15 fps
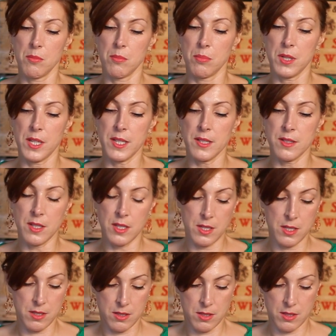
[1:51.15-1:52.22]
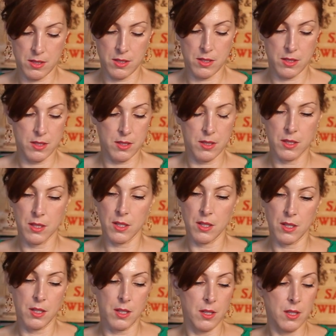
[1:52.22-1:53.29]
placing
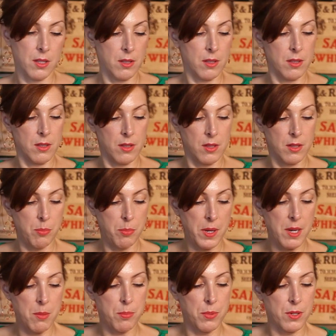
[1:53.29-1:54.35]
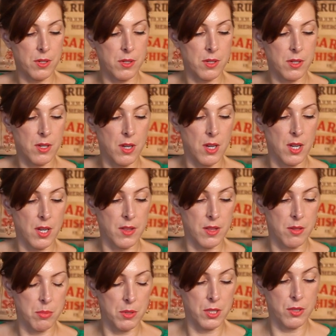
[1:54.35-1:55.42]
the paper on
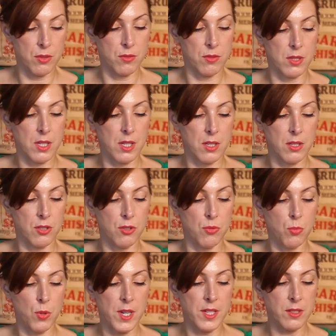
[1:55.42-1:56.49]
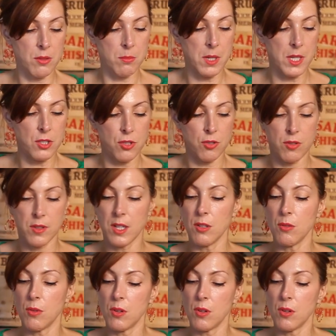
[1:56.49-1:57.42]
the balloon. You want to make sure that you